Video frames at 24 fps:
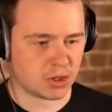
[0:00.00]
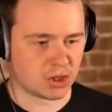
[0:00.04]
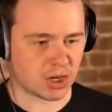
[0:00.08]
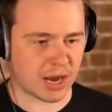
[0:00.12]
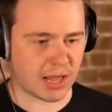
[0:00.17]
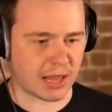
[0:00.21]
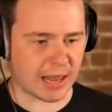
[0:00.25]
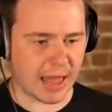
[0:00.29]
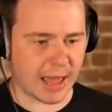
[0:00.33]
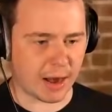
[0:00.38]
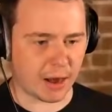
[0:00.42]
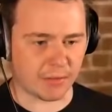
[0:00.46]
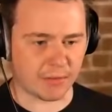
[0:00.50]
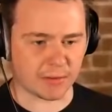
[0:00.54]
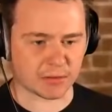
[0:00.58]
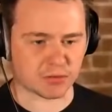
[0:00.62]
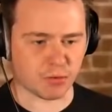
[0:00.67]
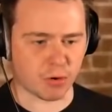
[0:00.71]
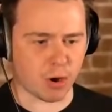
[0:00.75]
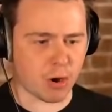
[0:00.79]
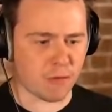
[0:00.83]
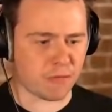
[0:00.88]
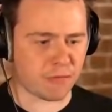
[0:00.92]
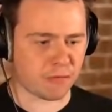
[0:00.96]
Should I land on this
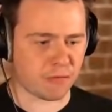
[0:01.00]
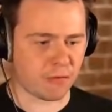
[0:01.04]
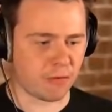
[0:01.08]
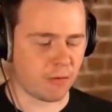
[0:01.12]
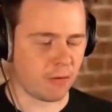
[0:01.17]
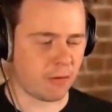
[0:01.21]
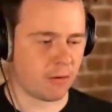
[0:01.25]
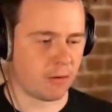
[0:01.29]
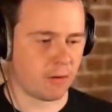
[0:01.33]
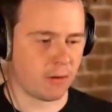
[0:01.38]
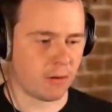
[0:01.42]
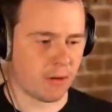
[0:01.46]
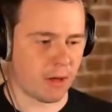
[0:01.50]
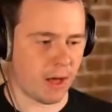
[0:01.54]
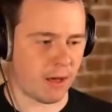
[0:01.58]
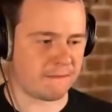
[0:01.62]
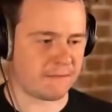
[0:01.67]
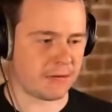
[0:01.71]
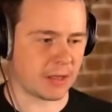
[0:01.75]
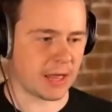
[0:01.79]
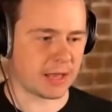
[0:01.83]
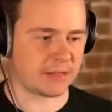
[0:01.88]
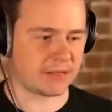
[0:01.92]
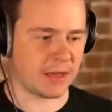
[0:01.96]
roof? I
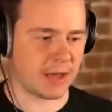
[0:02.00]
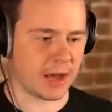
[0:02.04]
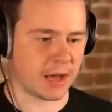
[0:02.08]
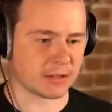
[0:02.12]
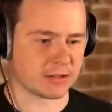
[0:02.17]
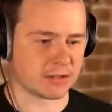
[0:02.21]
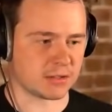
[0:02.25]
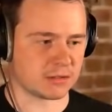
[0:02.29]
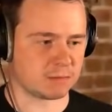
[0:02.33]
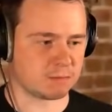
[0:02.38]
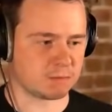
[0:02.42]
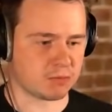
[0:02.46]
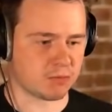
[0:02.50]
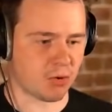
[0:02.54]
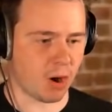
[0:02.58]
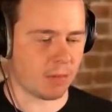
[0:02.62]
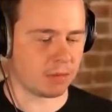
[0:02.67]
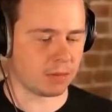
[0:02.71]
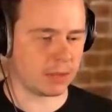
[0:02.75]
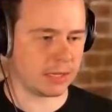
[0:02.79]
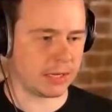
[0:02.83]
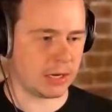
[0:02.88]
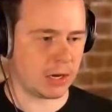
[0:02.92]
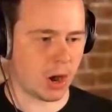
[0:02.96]
feel like the answer's
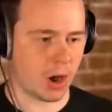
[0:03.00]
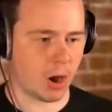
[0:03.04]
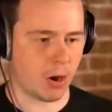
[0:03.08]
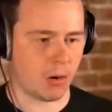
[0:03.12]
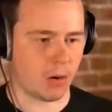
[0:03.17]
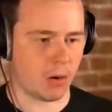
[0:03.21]
probably no.